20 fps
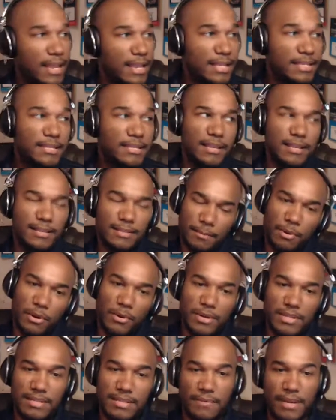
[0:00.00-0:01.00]
His
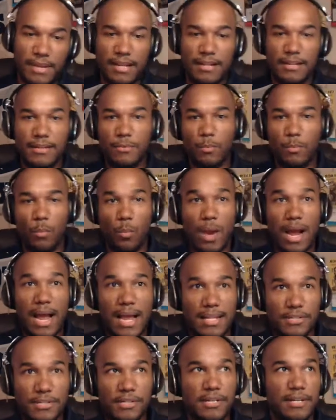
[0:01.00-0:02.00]
opponents have gotten
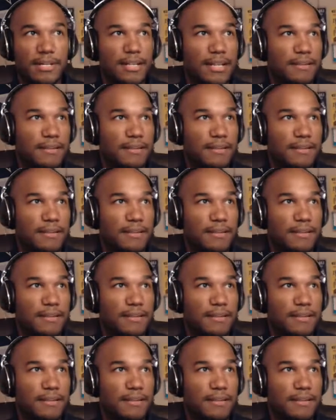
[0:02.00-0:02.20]
wiser and